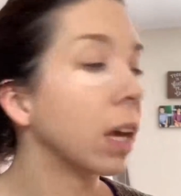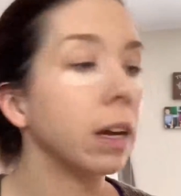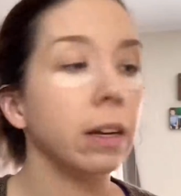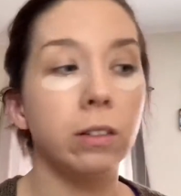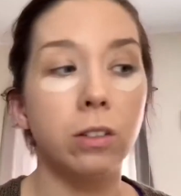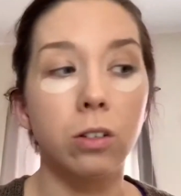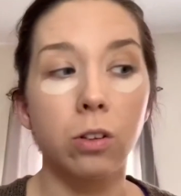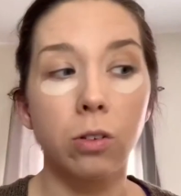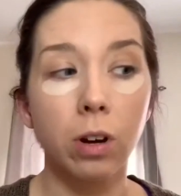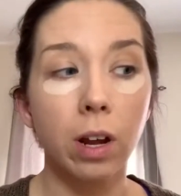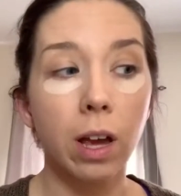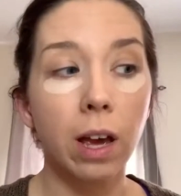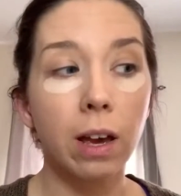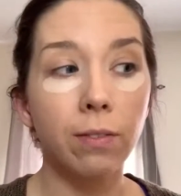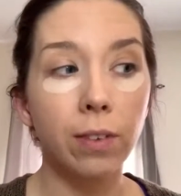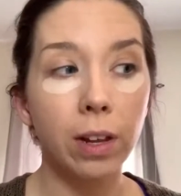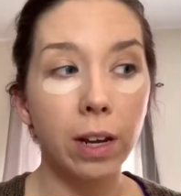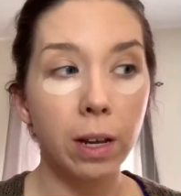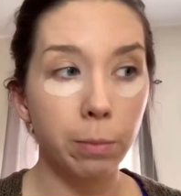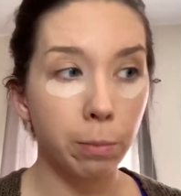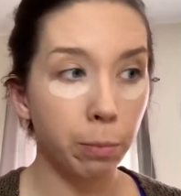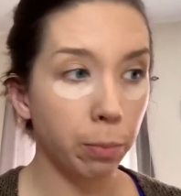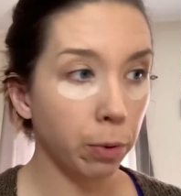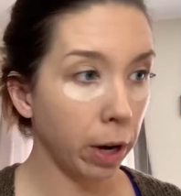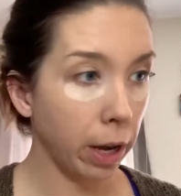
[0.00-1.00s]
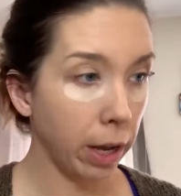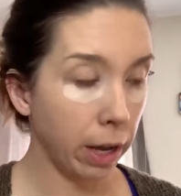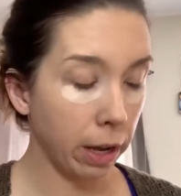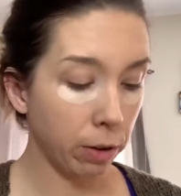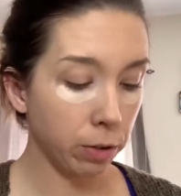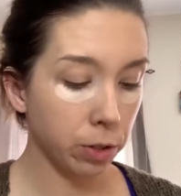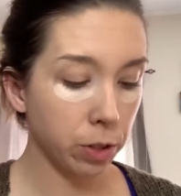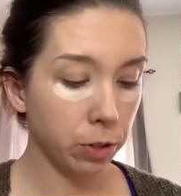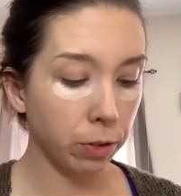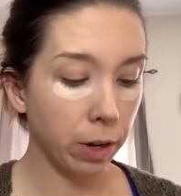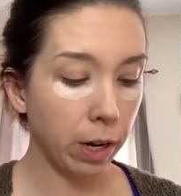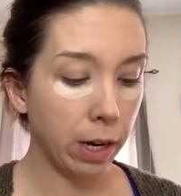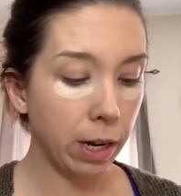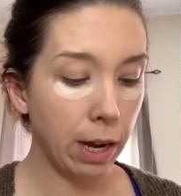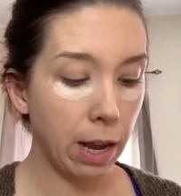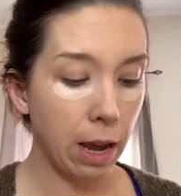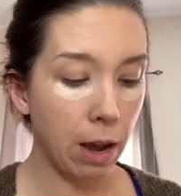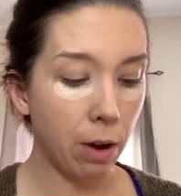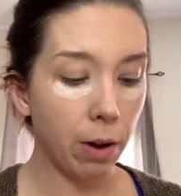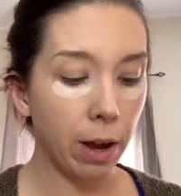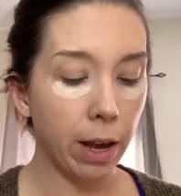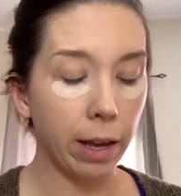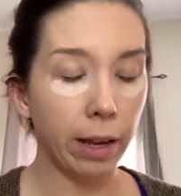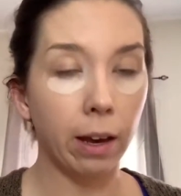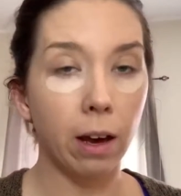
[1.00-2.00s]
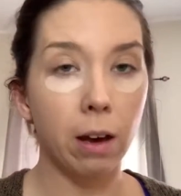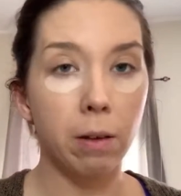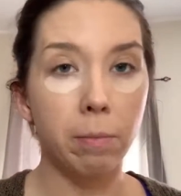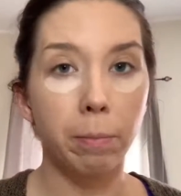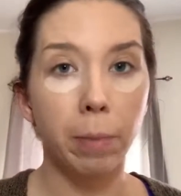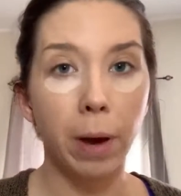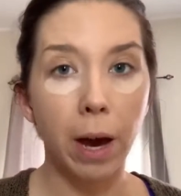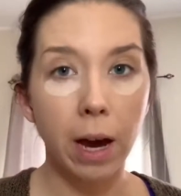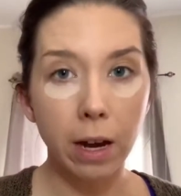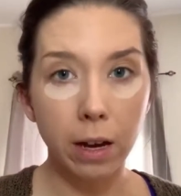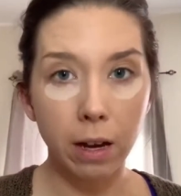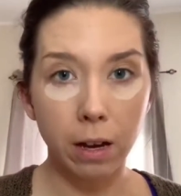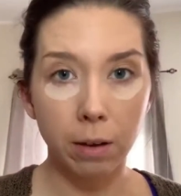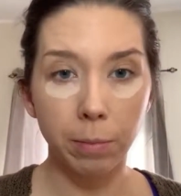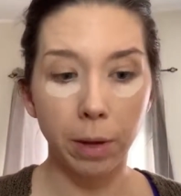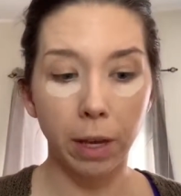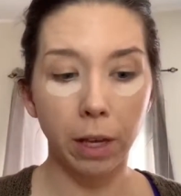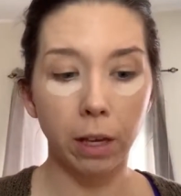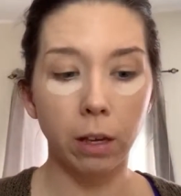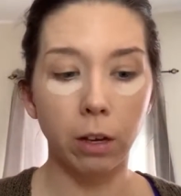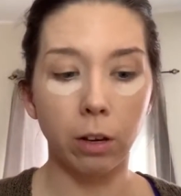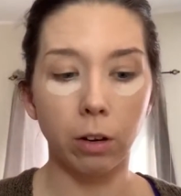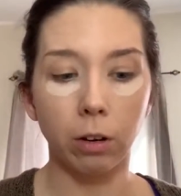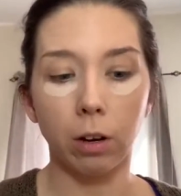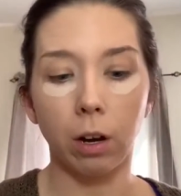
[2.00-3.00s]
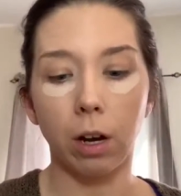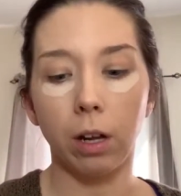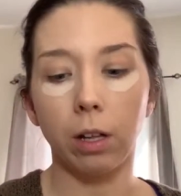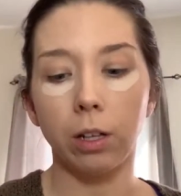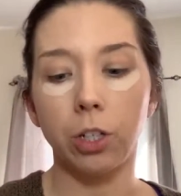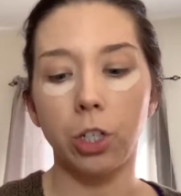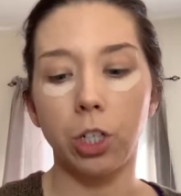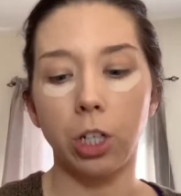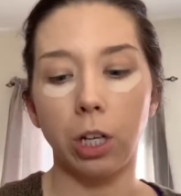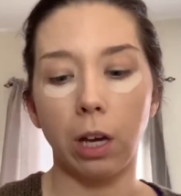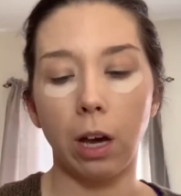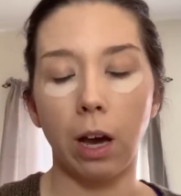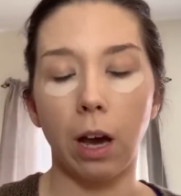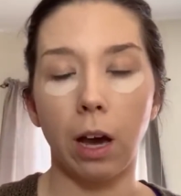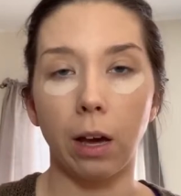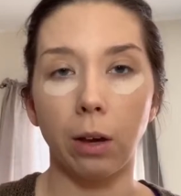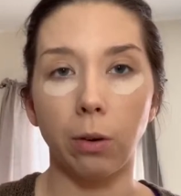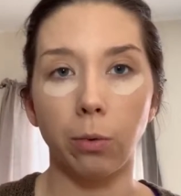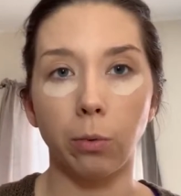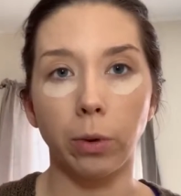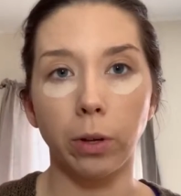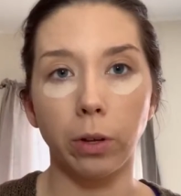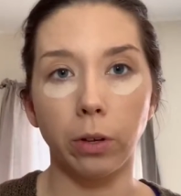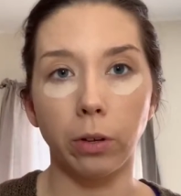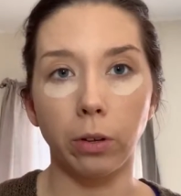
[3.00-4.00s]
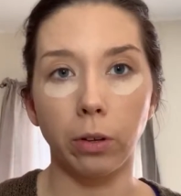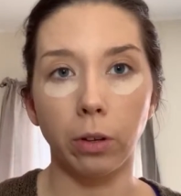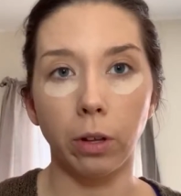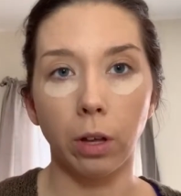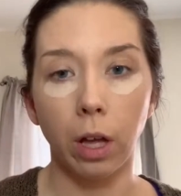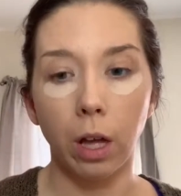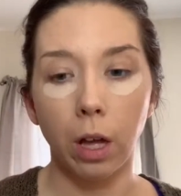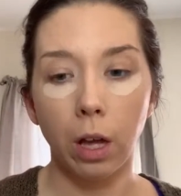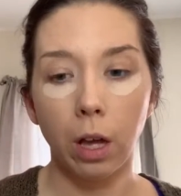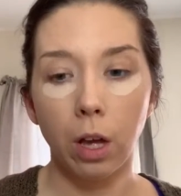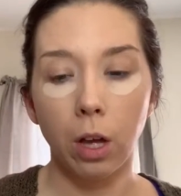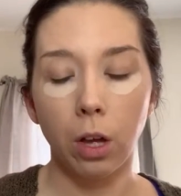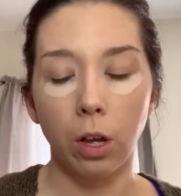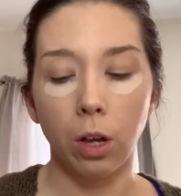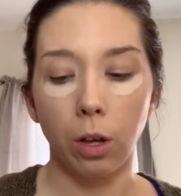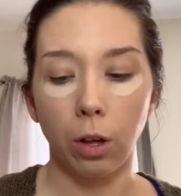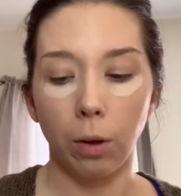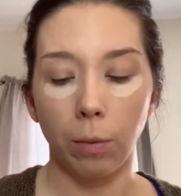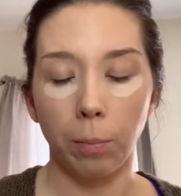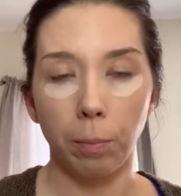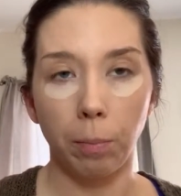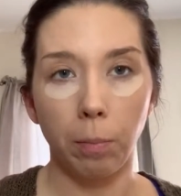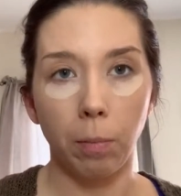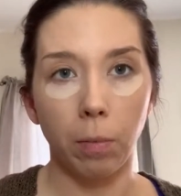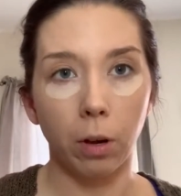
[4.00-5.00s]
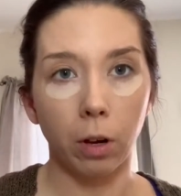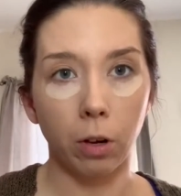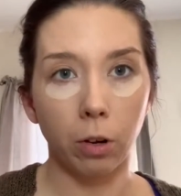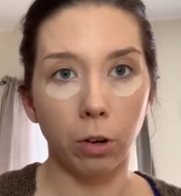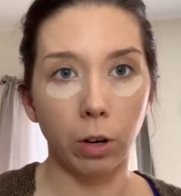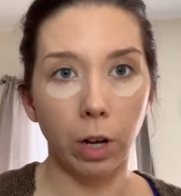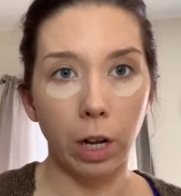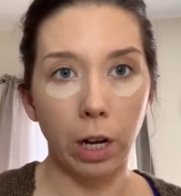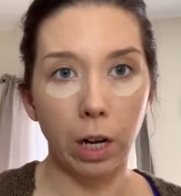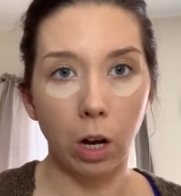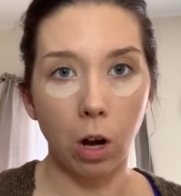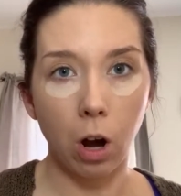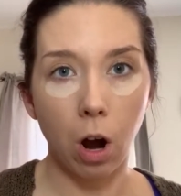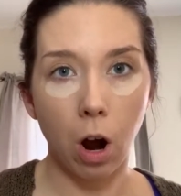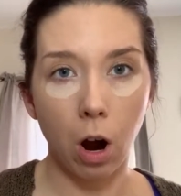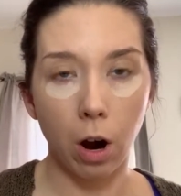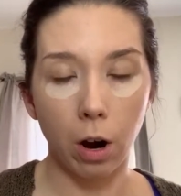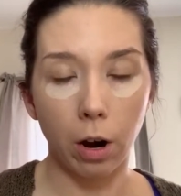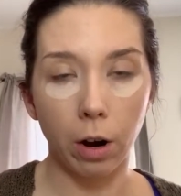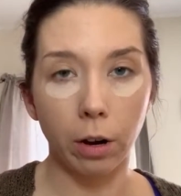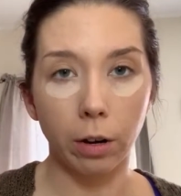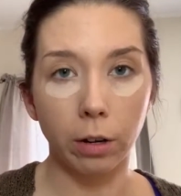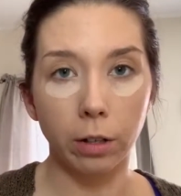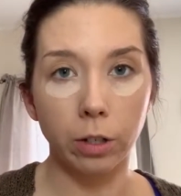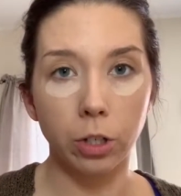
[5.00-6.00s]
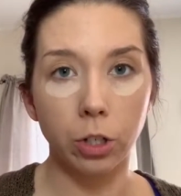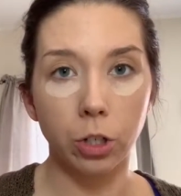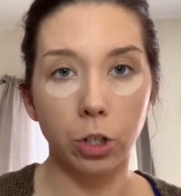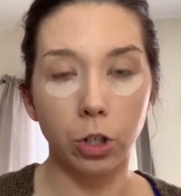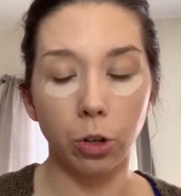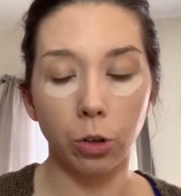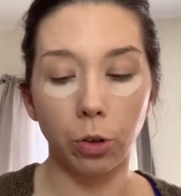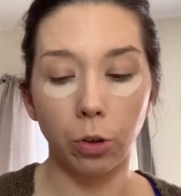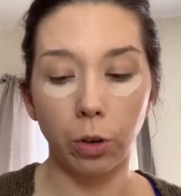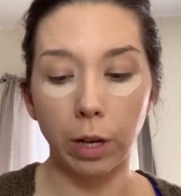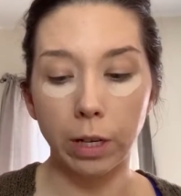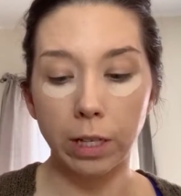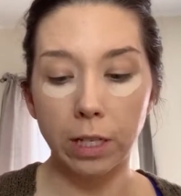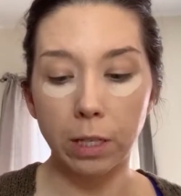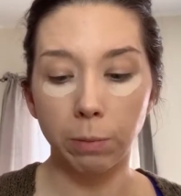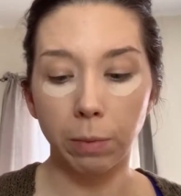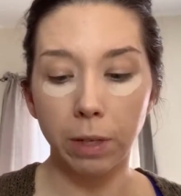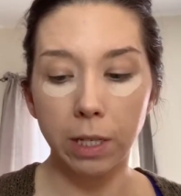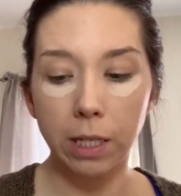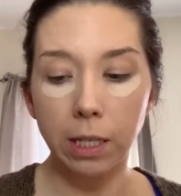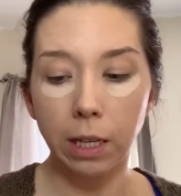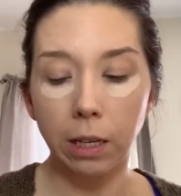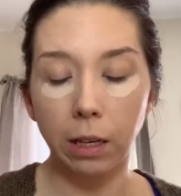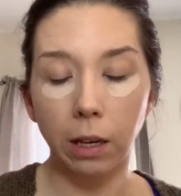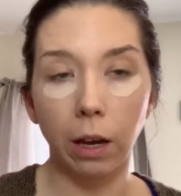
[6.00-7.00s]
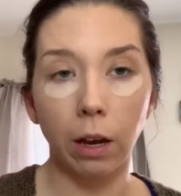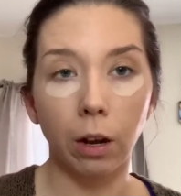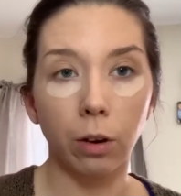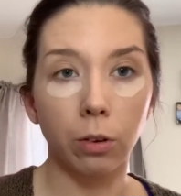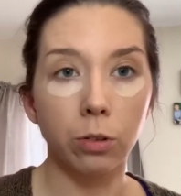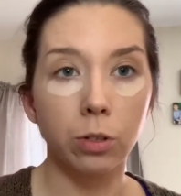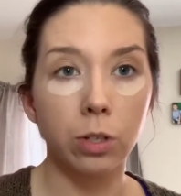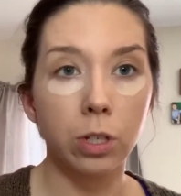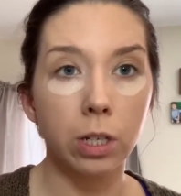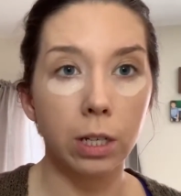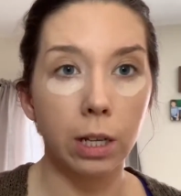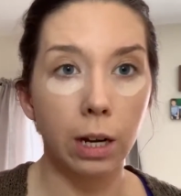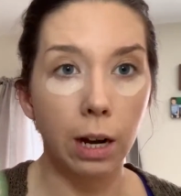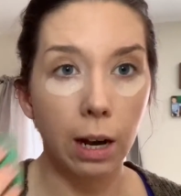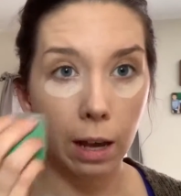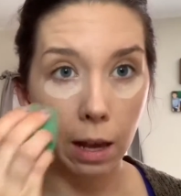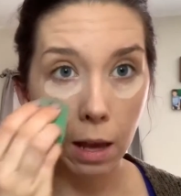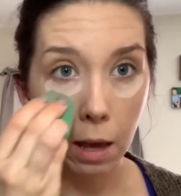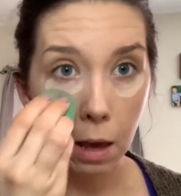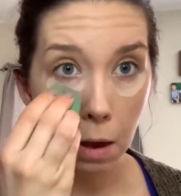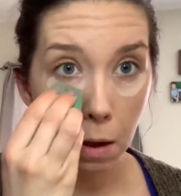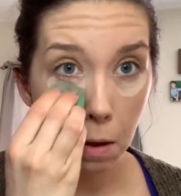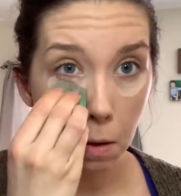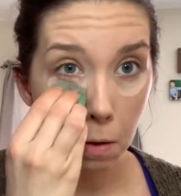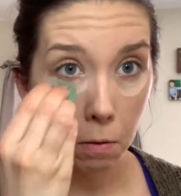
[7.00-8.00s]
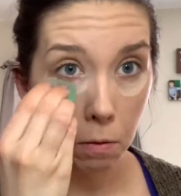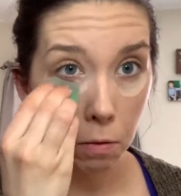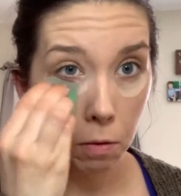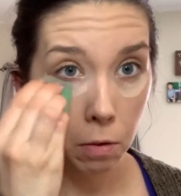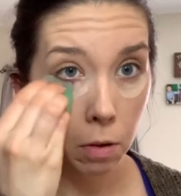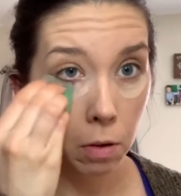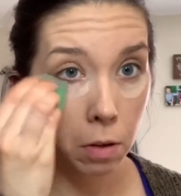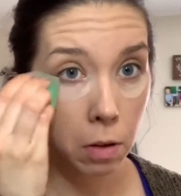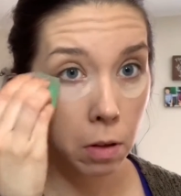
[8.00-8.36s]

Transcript: I don't have any breakouts right now. I got back on my Curology. I will create a card to show you guys my skincare routine. I have